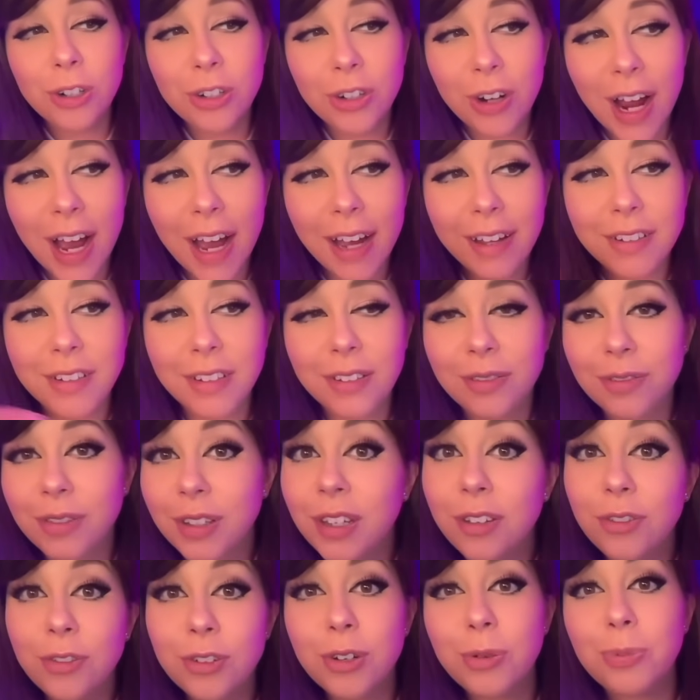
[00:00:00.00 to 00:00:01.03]
attractive.
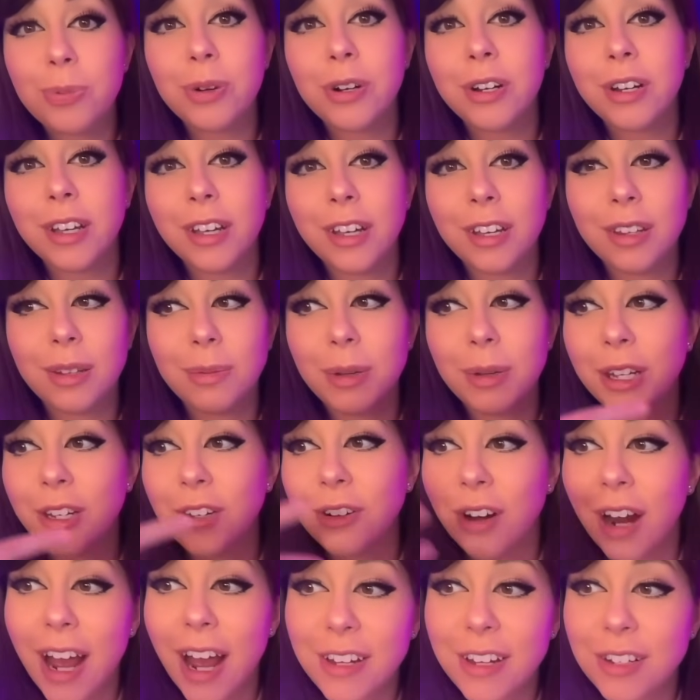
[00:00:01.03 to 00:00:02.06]
Heels are pretty. They make
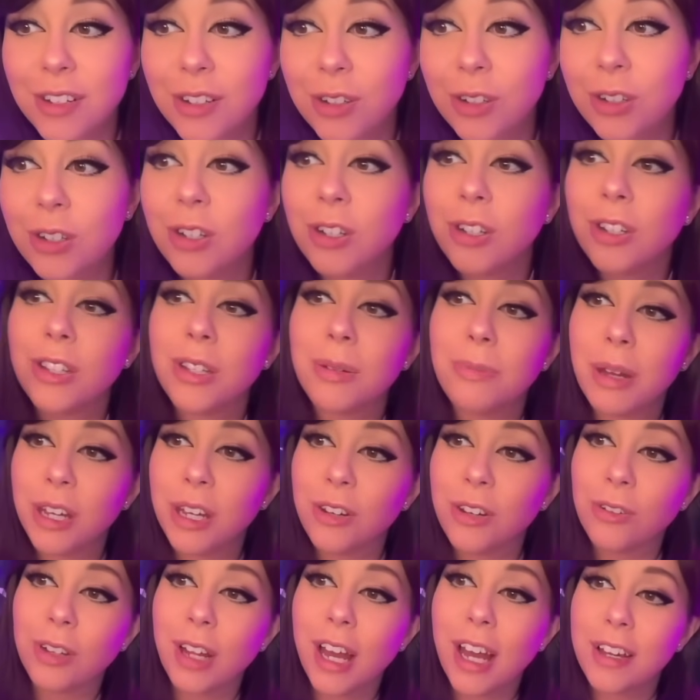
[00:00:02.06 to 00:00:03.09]
your ass look good. They make
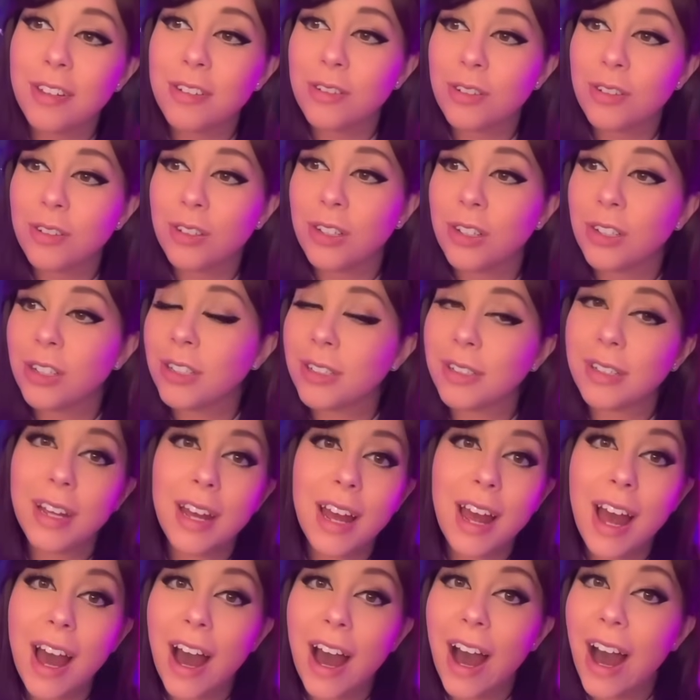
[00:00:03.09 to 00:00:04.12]
your legs look good.
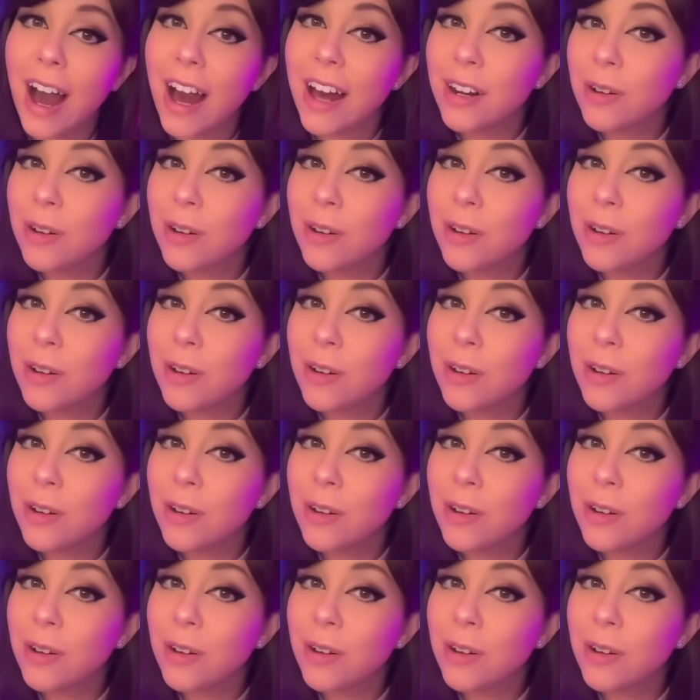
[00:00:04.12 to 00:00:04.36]
I